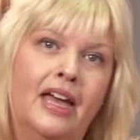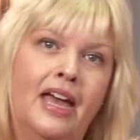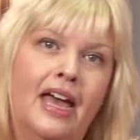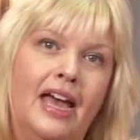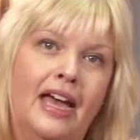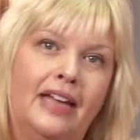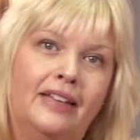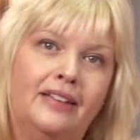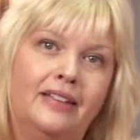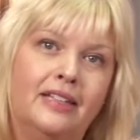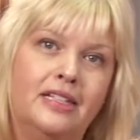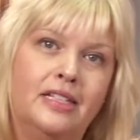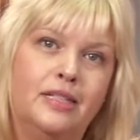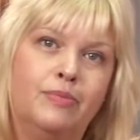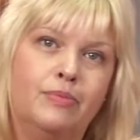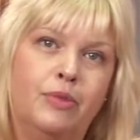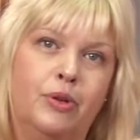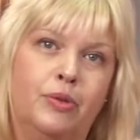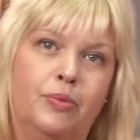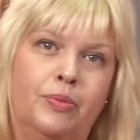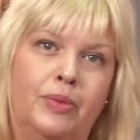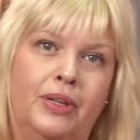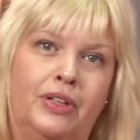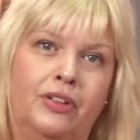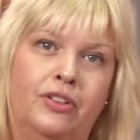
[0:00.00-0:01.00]
At this
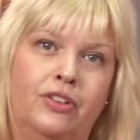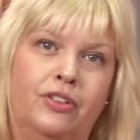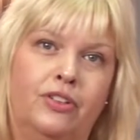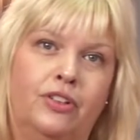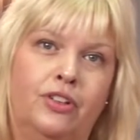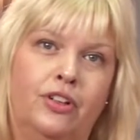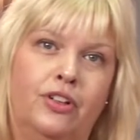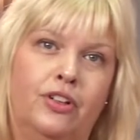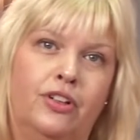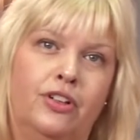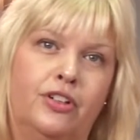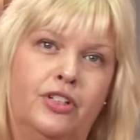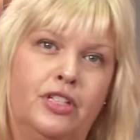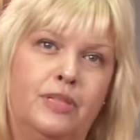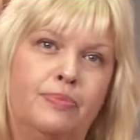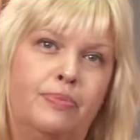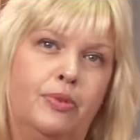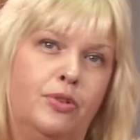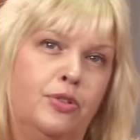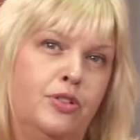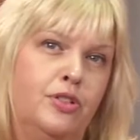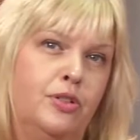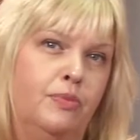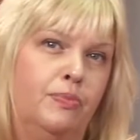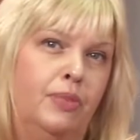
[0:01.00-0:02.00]
moment, the
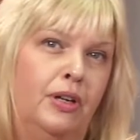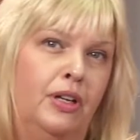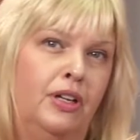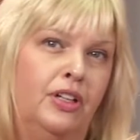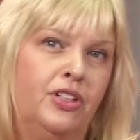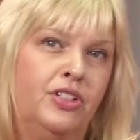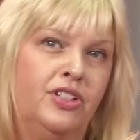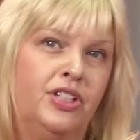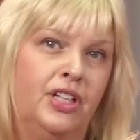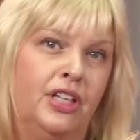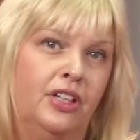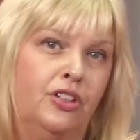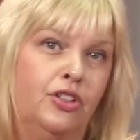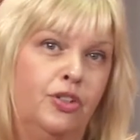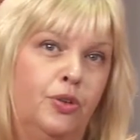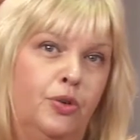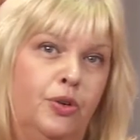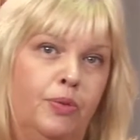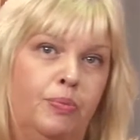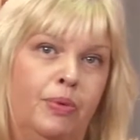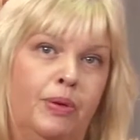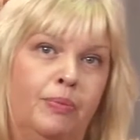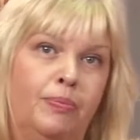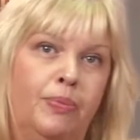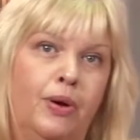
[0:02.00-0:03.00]
responsibility in
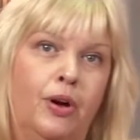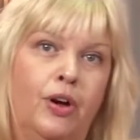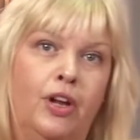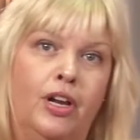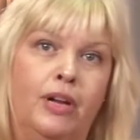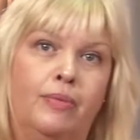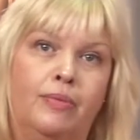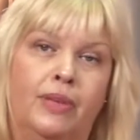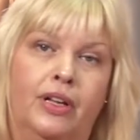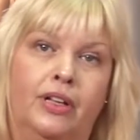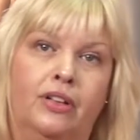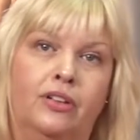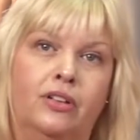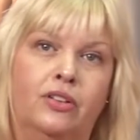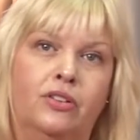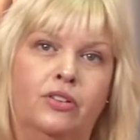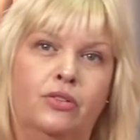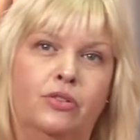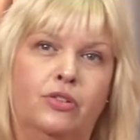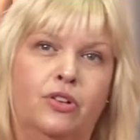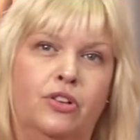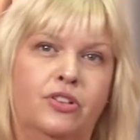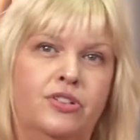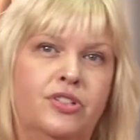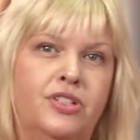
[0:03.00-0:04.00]
European Parliament
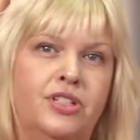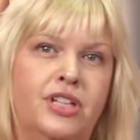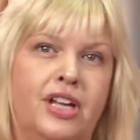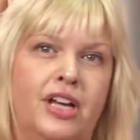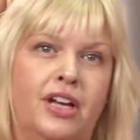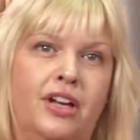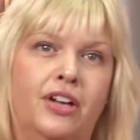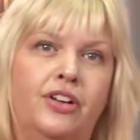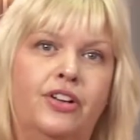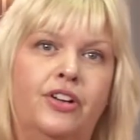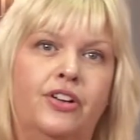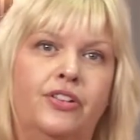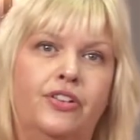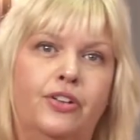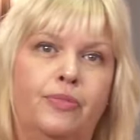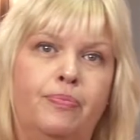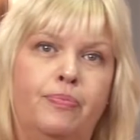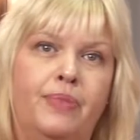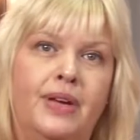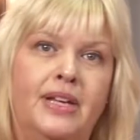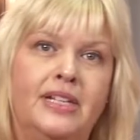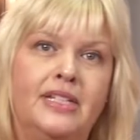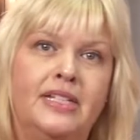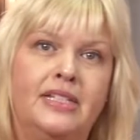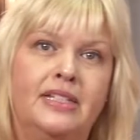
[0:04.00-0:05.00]
to consider the
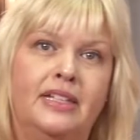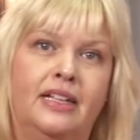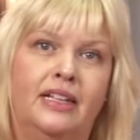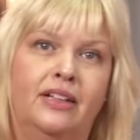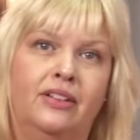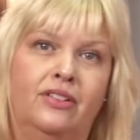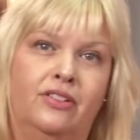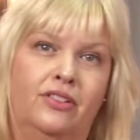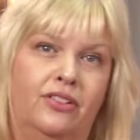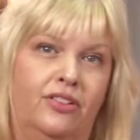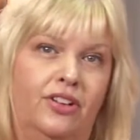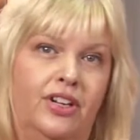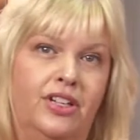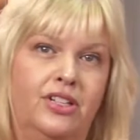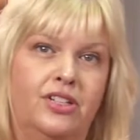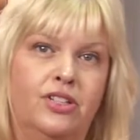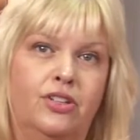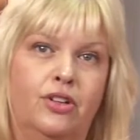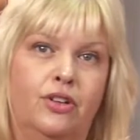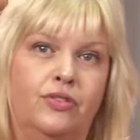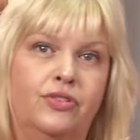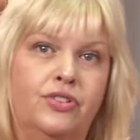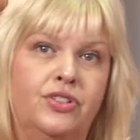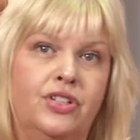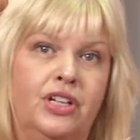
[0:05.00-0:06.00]
best
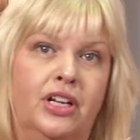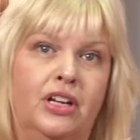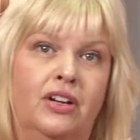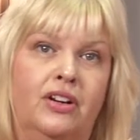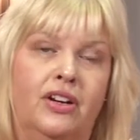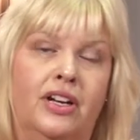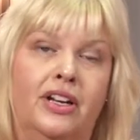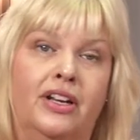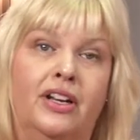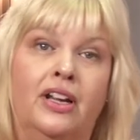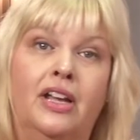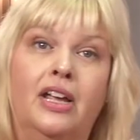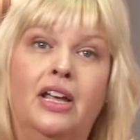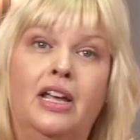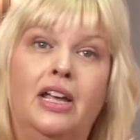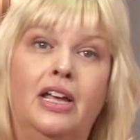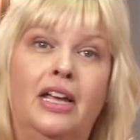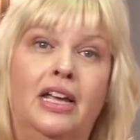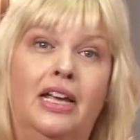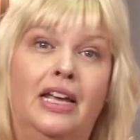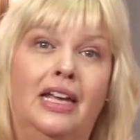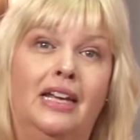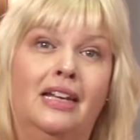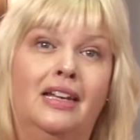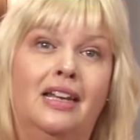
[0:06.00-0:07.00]
interest of children
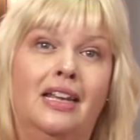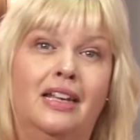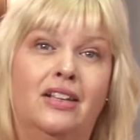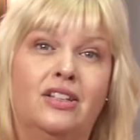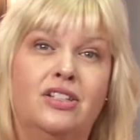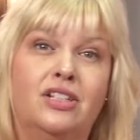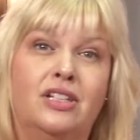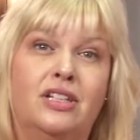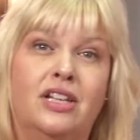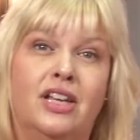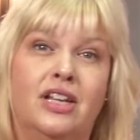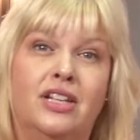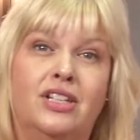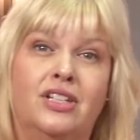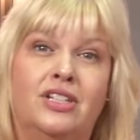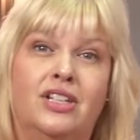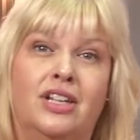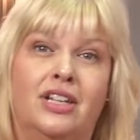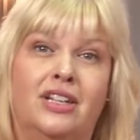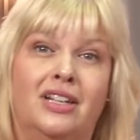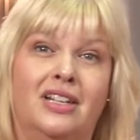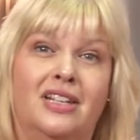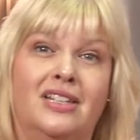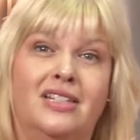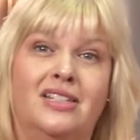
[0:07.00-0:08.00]
in
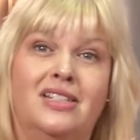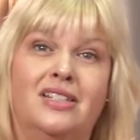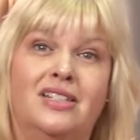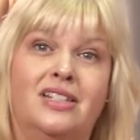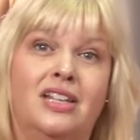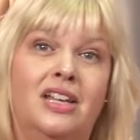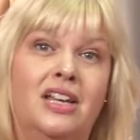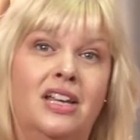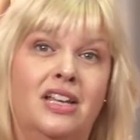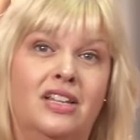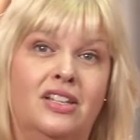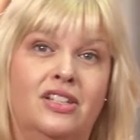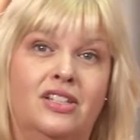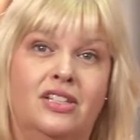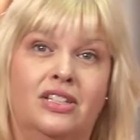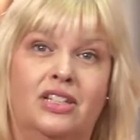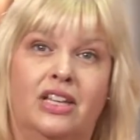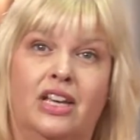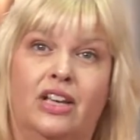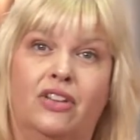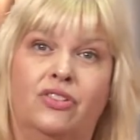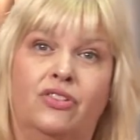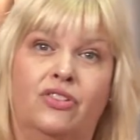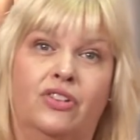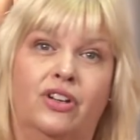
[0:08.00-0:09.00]
legislation is
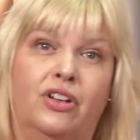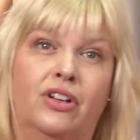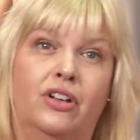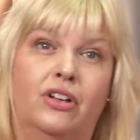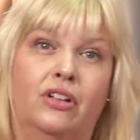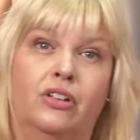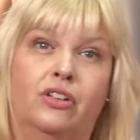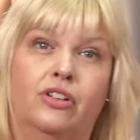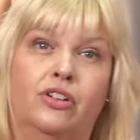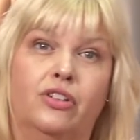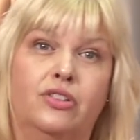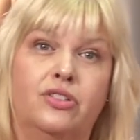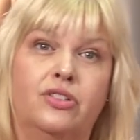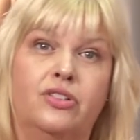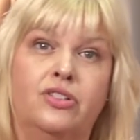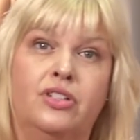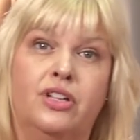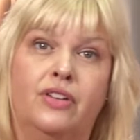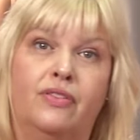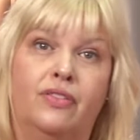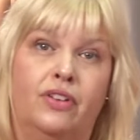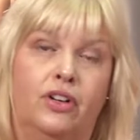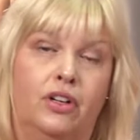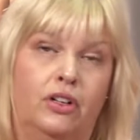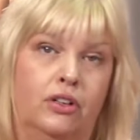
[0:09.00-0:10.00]
scattered across
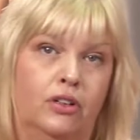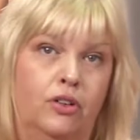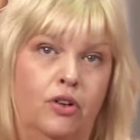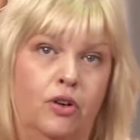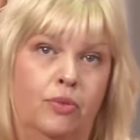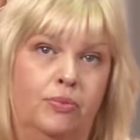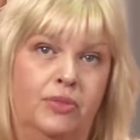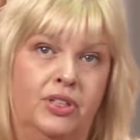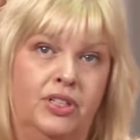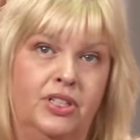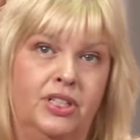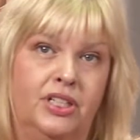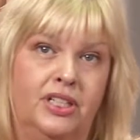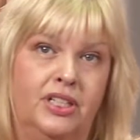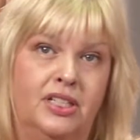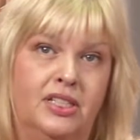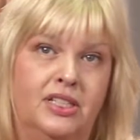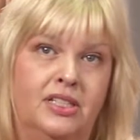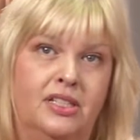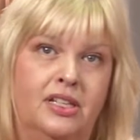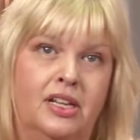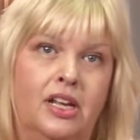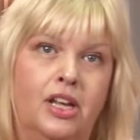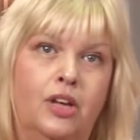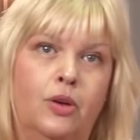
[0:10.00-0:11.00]
several
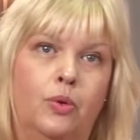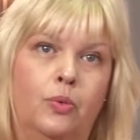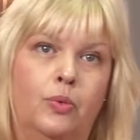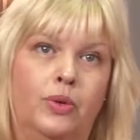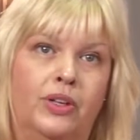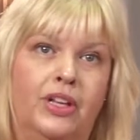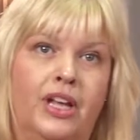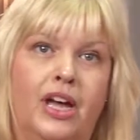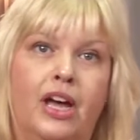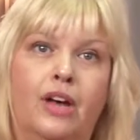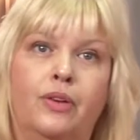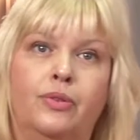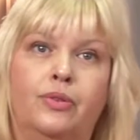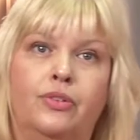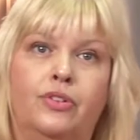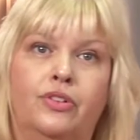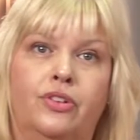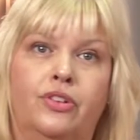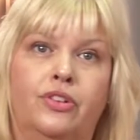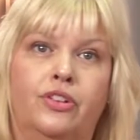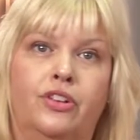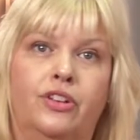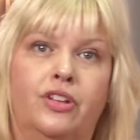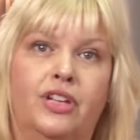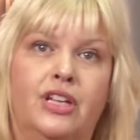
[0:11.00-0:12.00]
committees, without
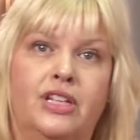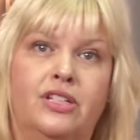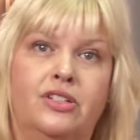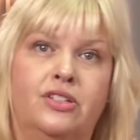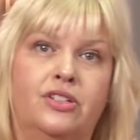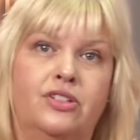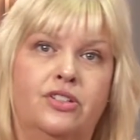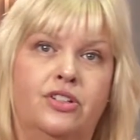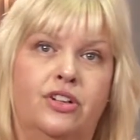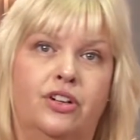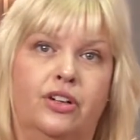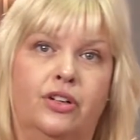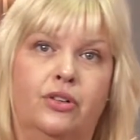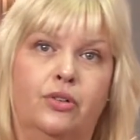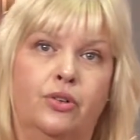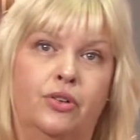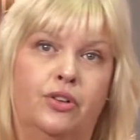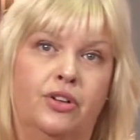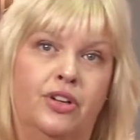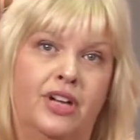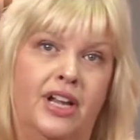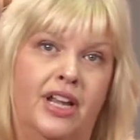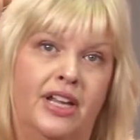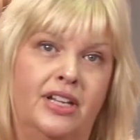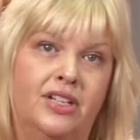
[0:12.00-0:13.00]
the necessary
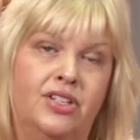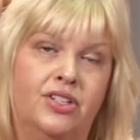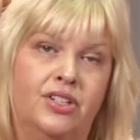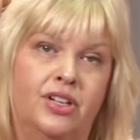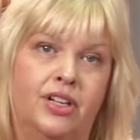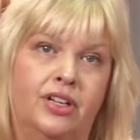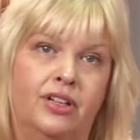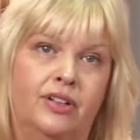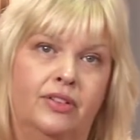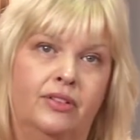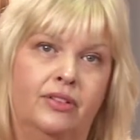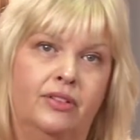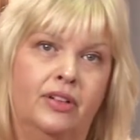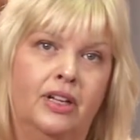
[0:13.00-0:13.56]
coordination.